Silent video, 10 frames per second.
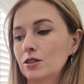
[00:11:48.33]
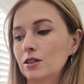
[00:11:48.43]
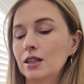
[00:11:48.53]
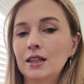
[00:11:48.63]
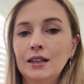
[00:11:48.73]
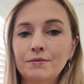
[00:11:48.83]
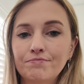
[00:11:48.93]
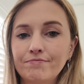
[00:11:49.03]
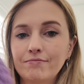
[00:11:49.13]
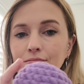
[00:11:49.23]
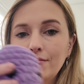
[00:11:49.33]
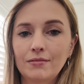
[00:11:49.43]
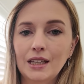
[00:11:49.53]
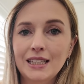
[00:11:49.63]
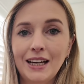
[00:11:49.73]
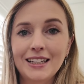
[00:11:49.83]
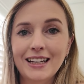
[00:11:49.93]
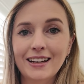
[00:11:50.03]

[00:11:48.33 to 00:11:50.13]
So see you in a